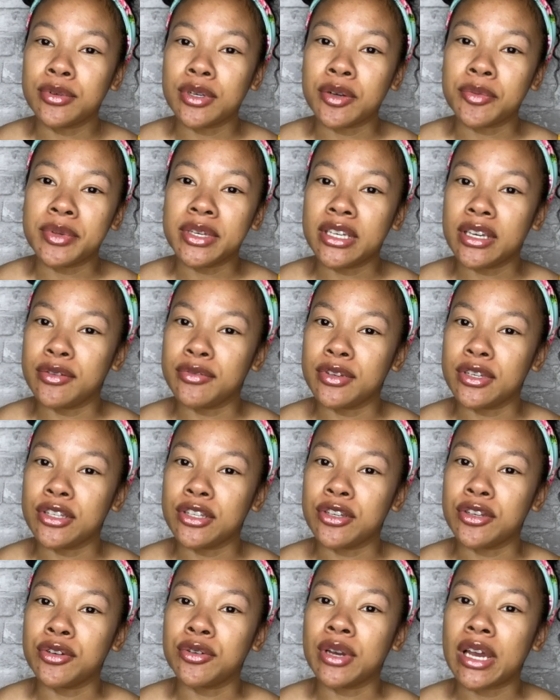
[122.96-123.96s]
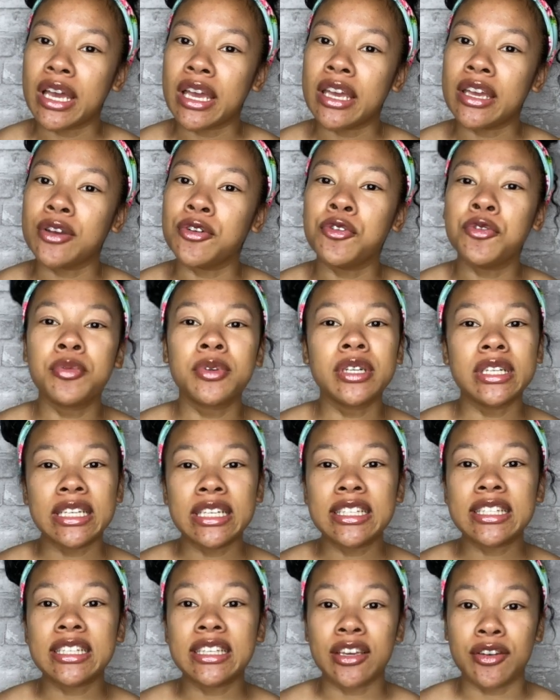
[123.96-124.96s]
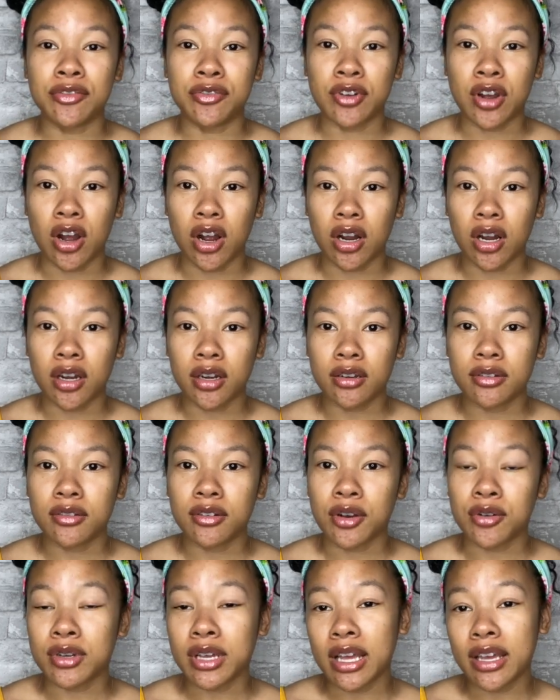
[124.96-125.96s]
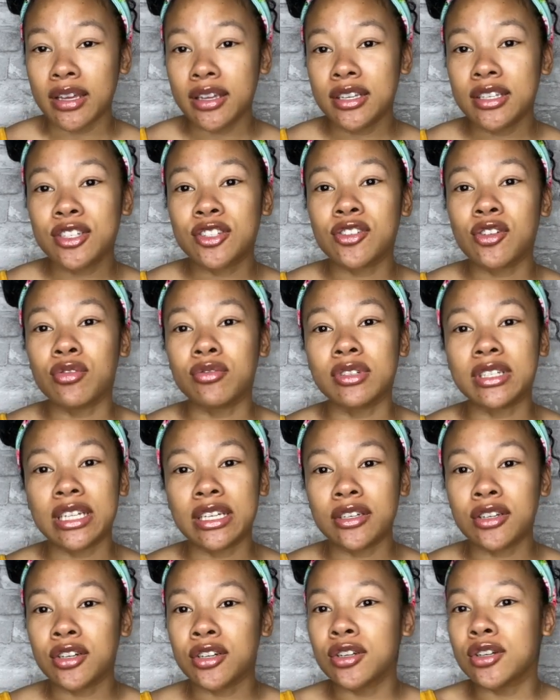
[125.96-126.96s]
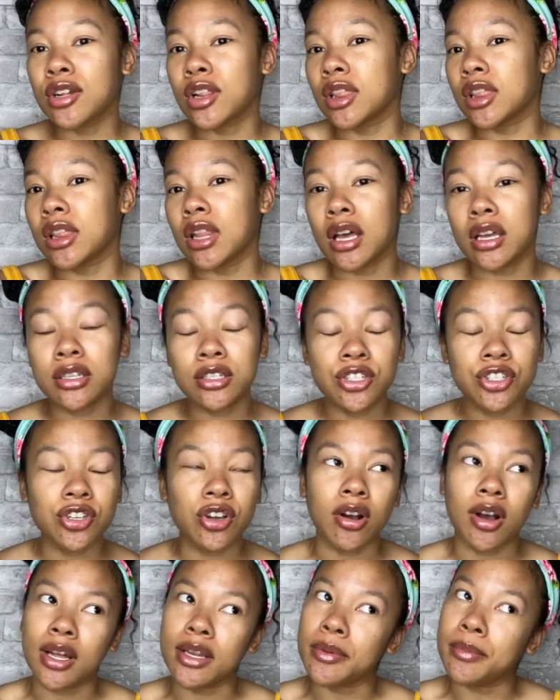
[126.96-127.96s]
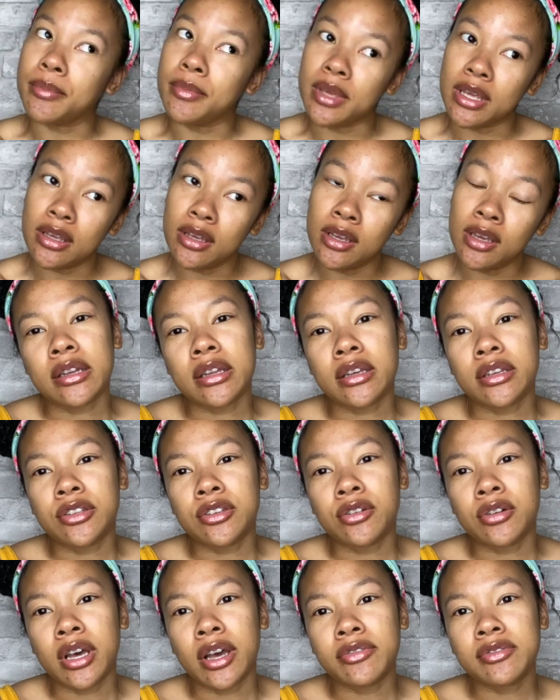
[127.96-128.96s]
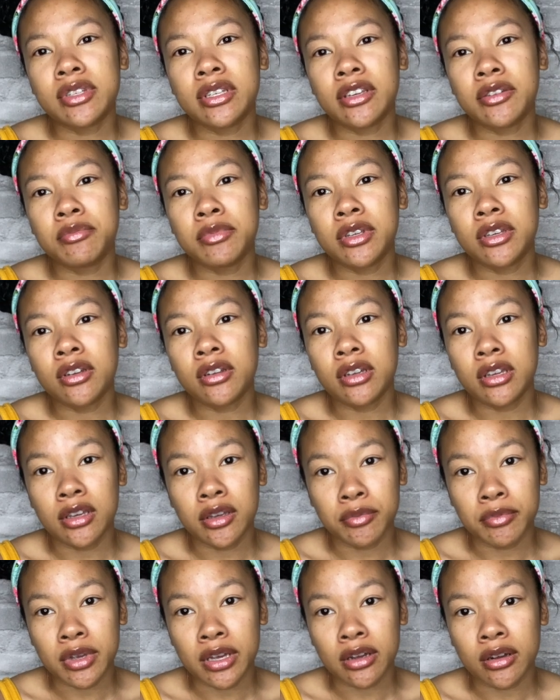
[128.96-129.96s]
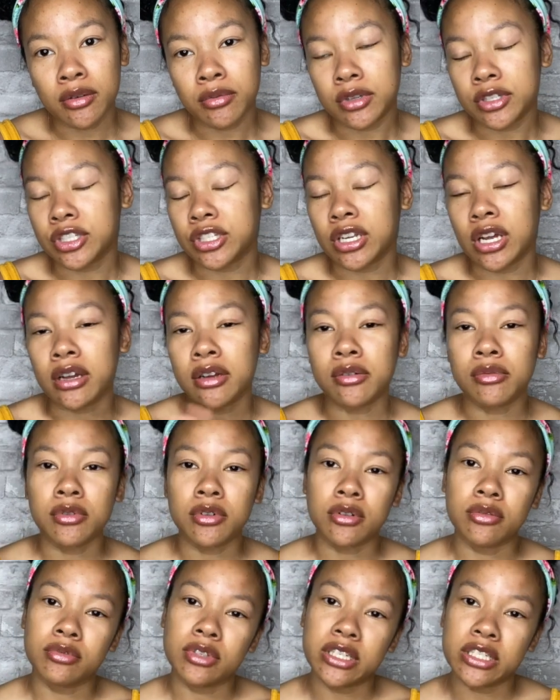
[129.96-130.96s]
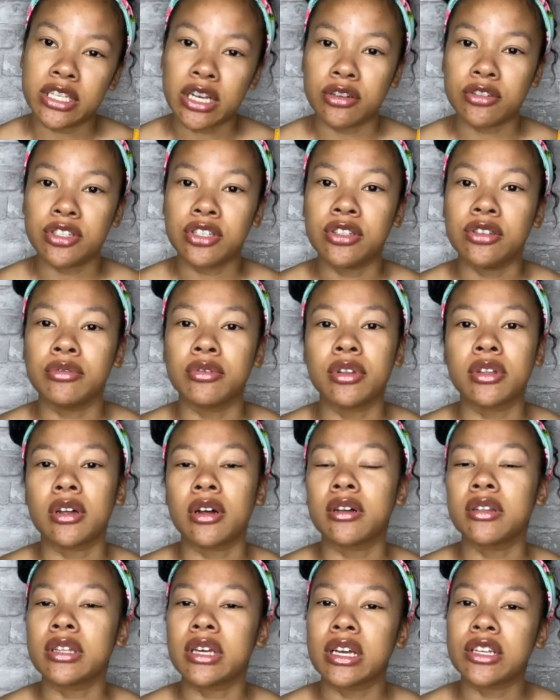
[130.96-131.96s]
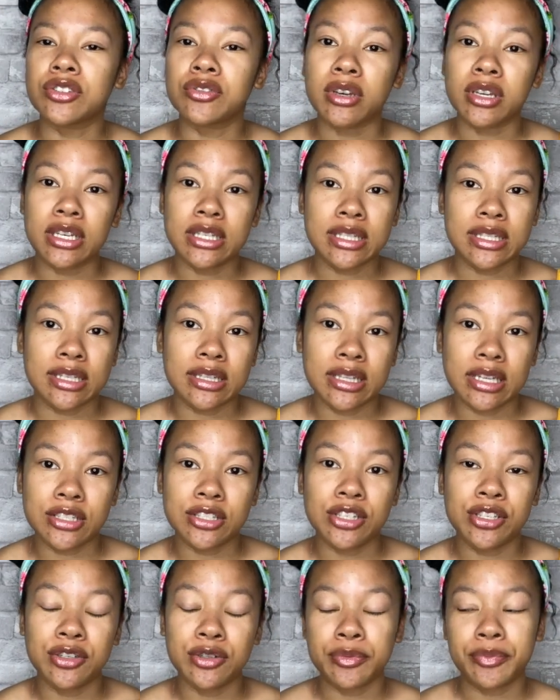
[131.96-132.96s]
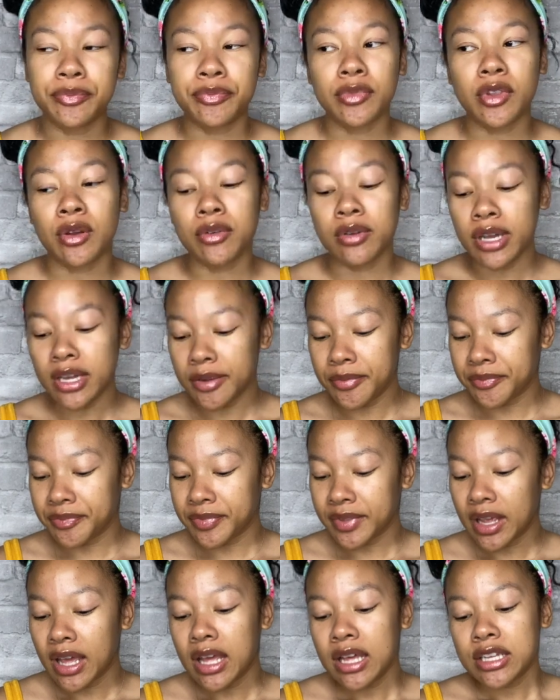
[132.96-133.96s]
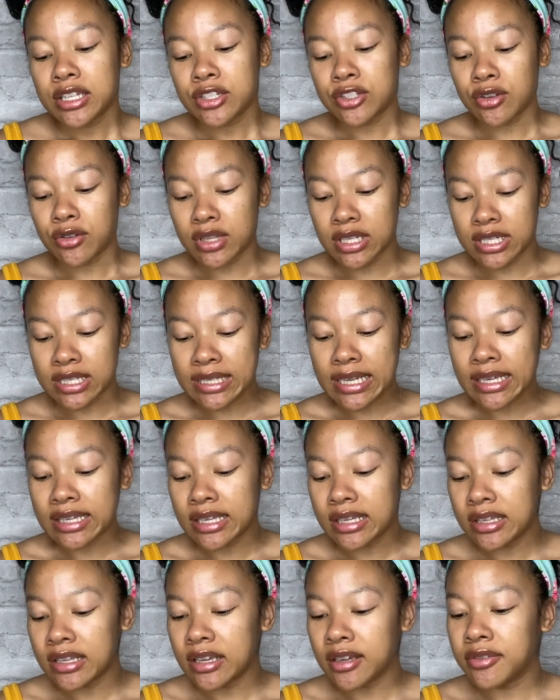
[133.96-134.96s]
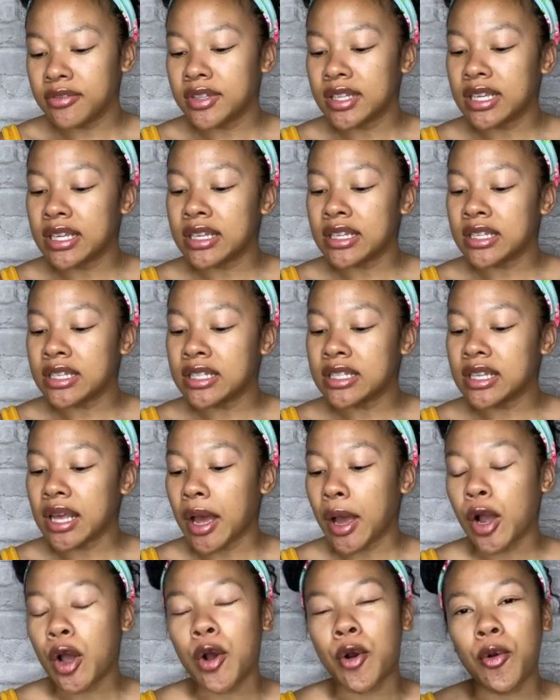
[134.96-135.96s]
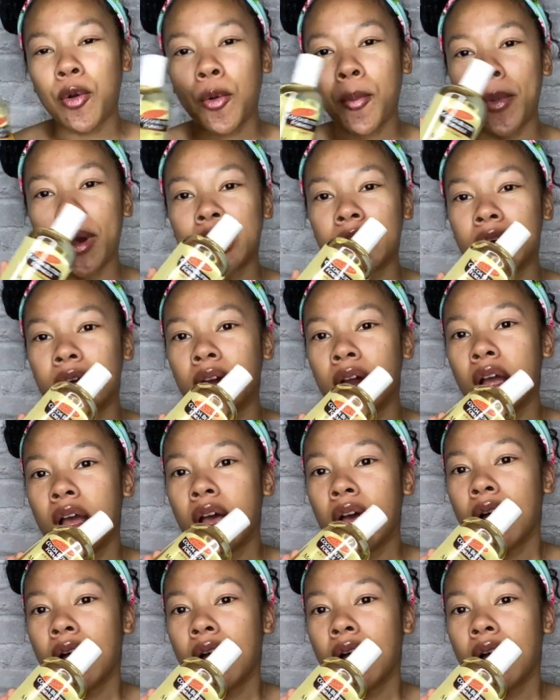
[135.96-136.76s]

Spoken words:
will be giving you a Uber Eats gift card. Okay, so dinner, lunch on me. You'll have to give me your email, which I will reach out to you with all that so I can send that to you. Okay, so the second gift is cocoa butter